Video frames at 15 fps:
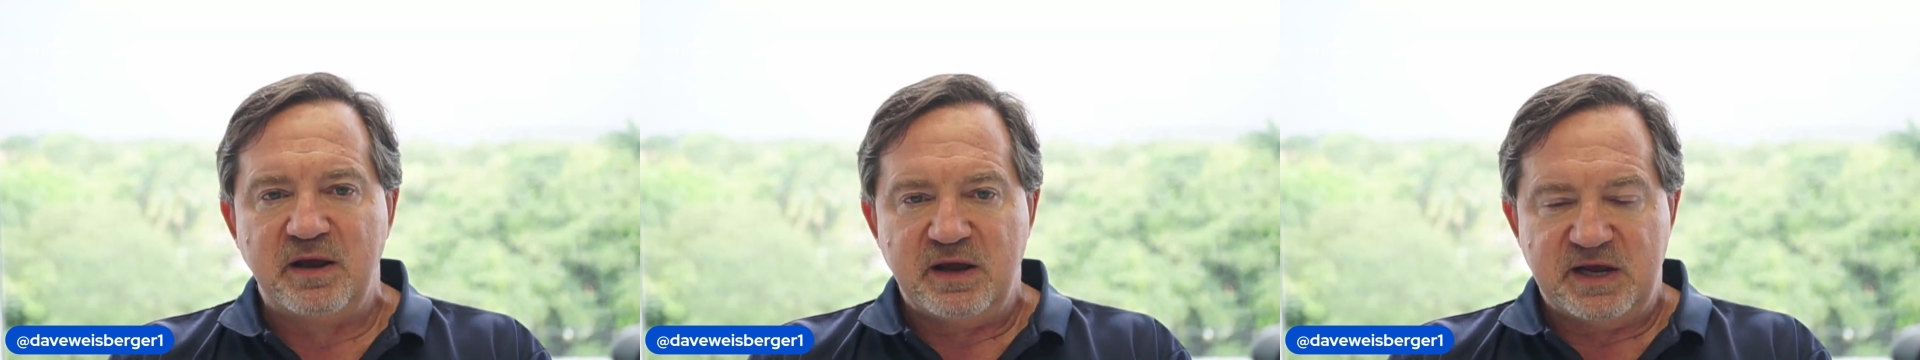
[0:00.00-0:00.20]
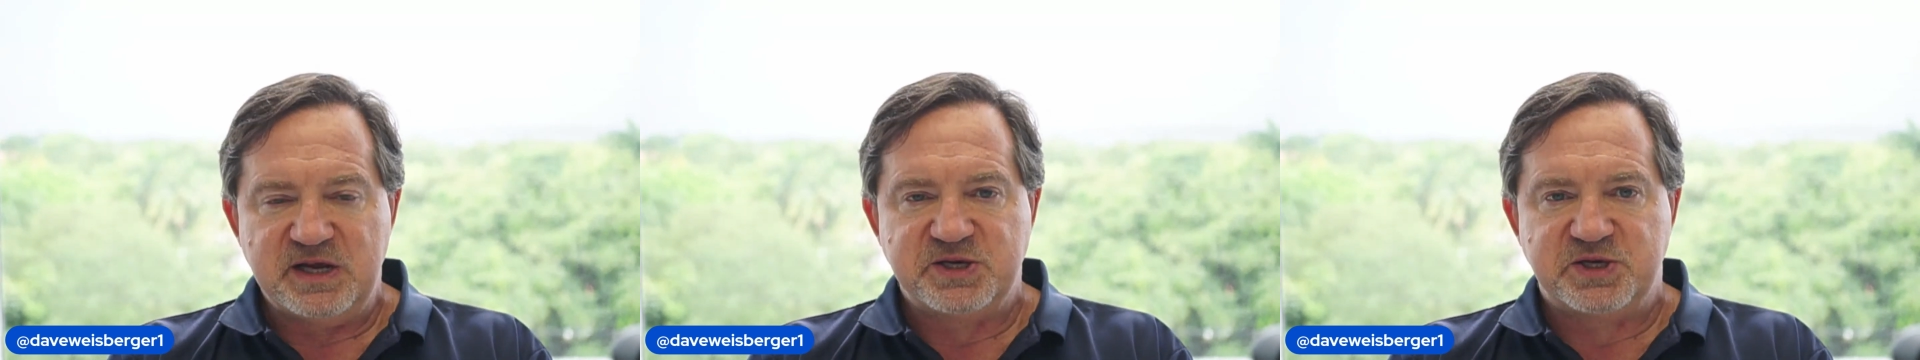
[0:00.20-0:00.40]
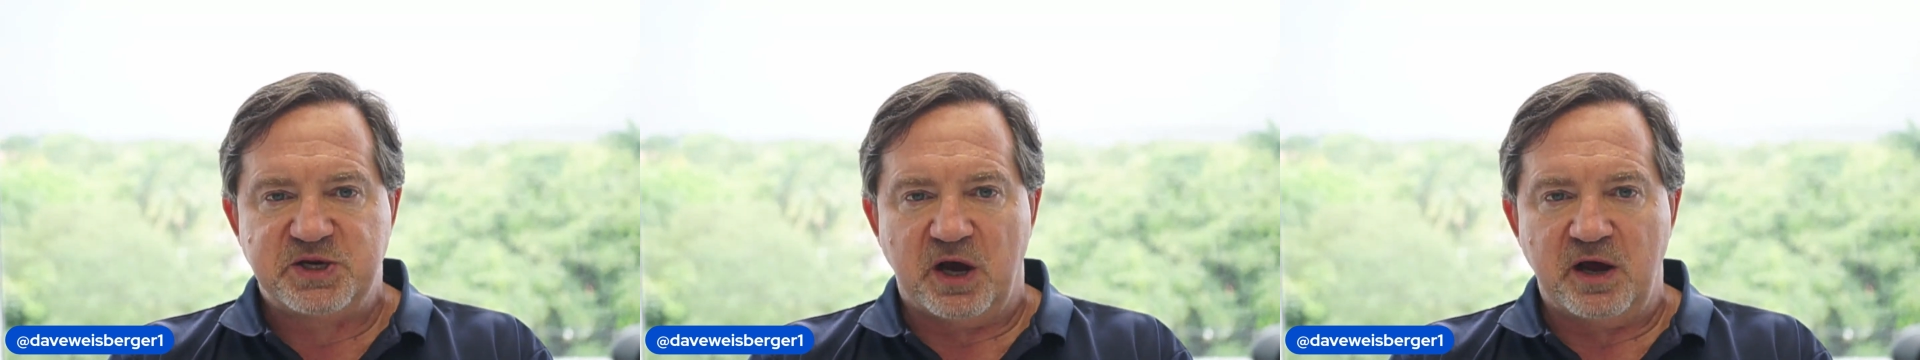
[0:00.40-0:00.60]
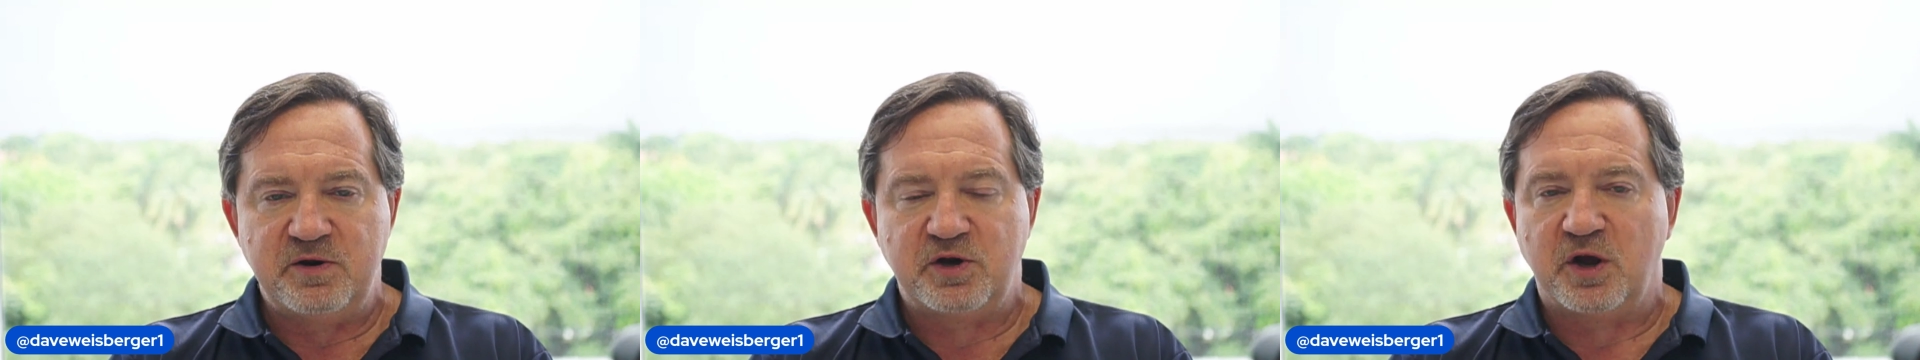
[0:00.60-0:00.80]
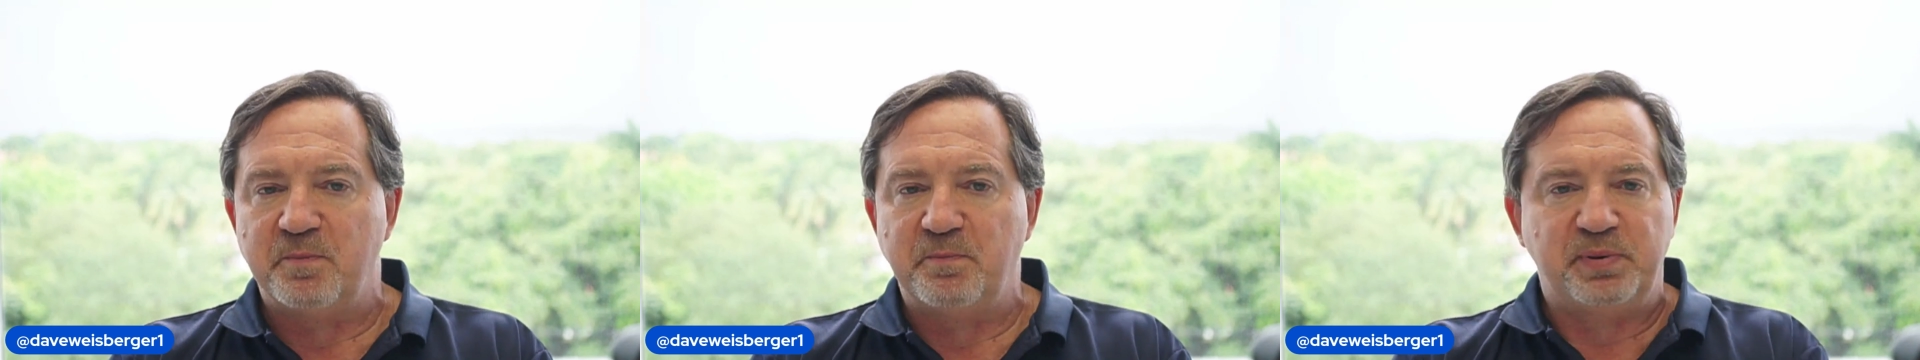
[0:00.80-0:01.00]
is done
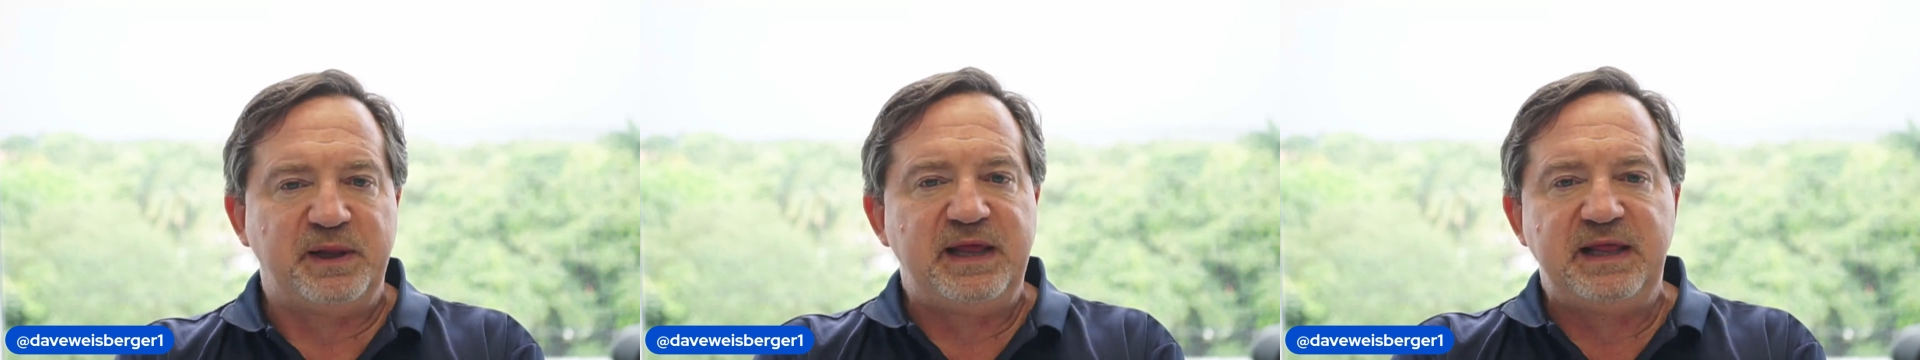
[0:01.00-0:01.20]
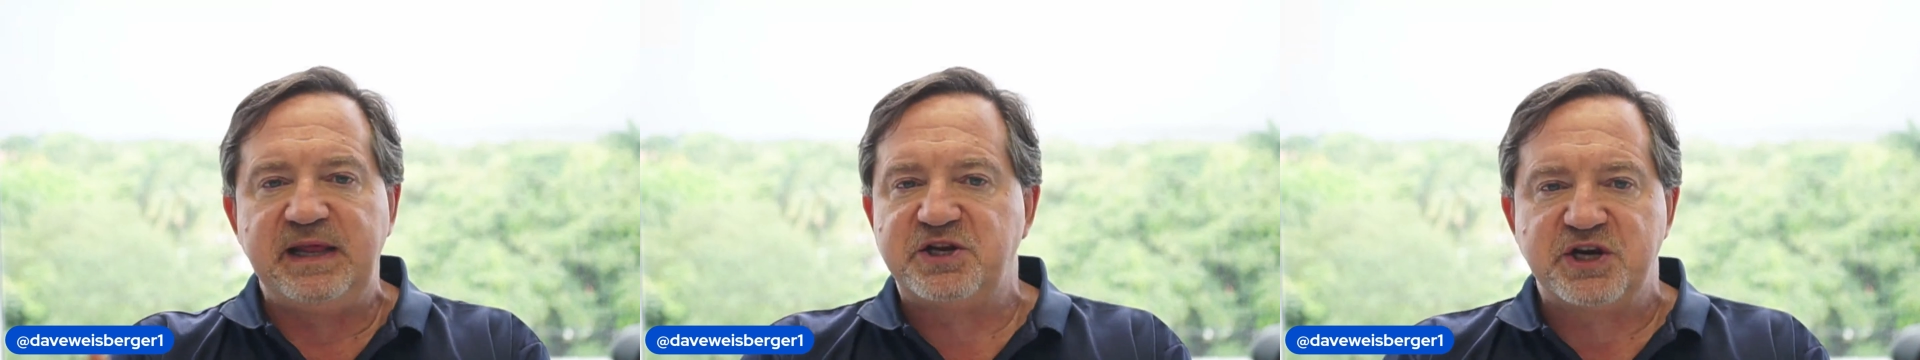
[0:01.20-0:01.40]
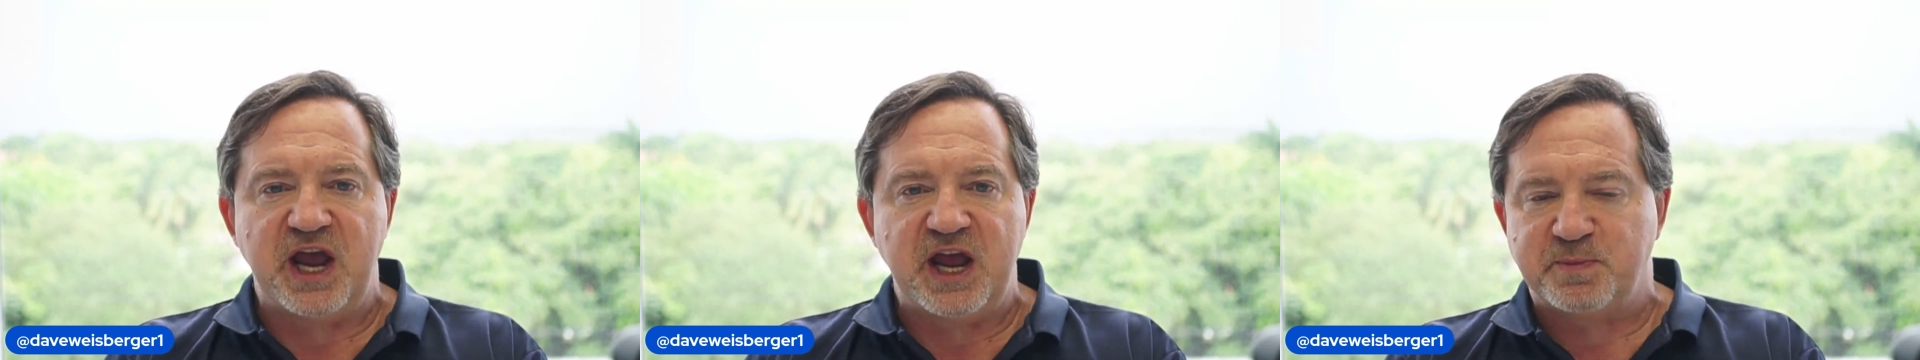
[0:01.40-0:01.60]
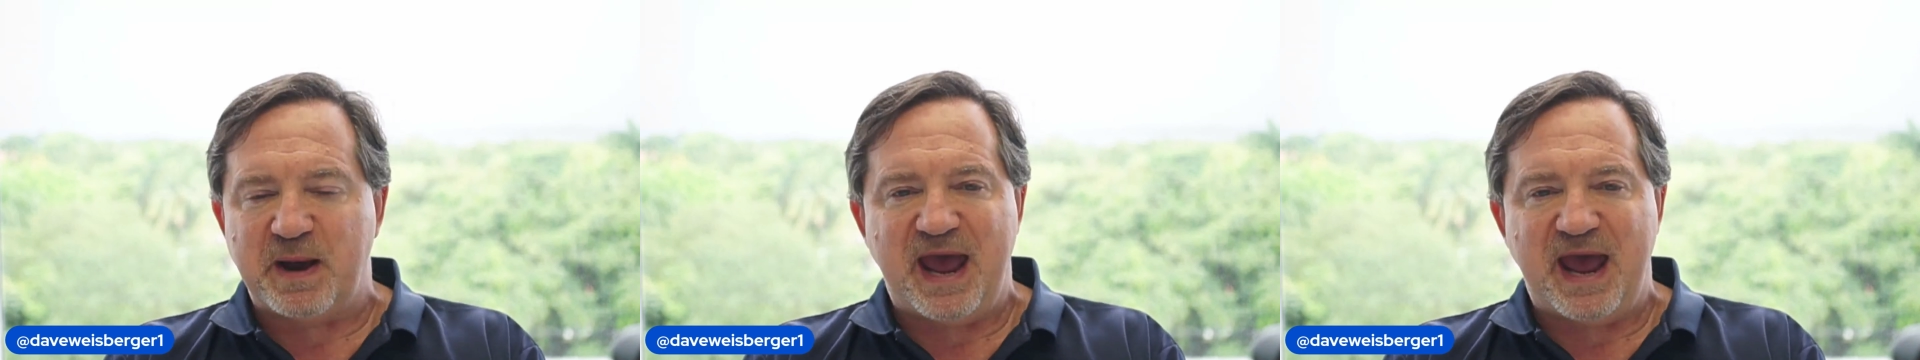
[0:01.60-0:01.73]
completely changed by